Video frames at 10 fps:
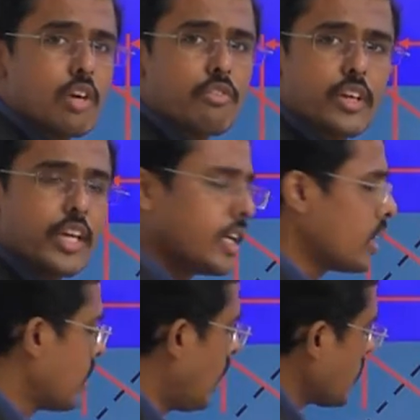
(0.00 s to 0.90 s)
of heat,
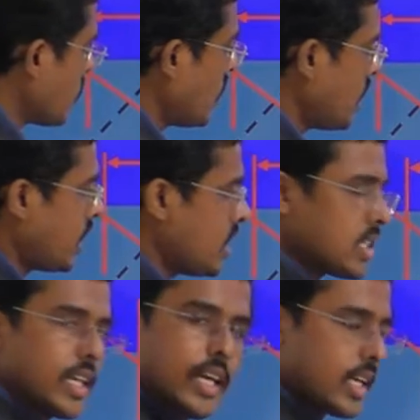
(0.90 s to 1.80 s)
not only it is
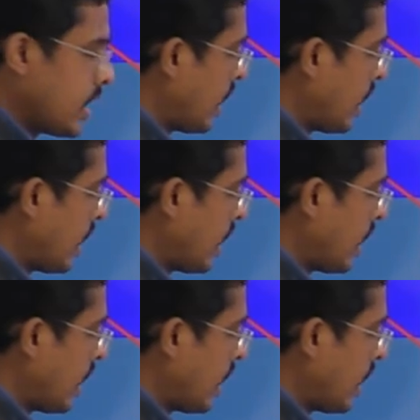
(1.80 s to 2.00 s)
here, it